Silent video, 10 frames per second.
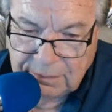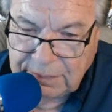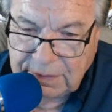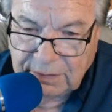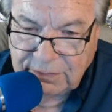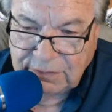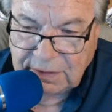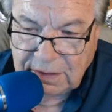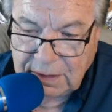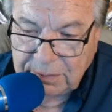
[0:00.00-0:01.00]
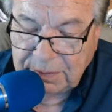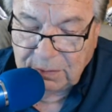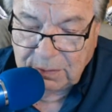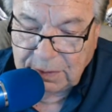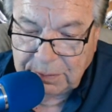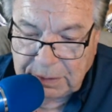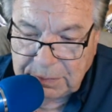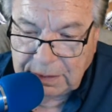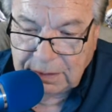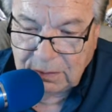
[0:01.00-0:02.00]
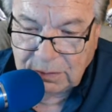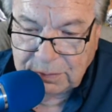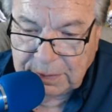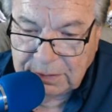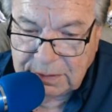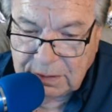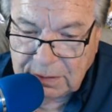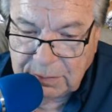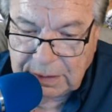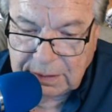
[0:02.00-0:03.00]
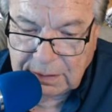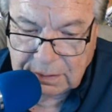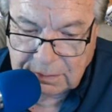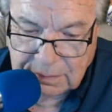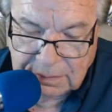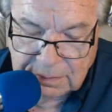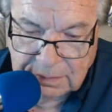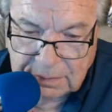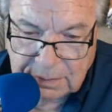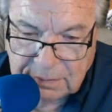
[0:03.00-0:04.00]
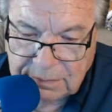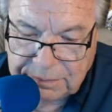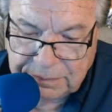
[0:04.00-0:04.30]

If it doesn't seal up, don't worry about making the horsepower. It's not going to make it. So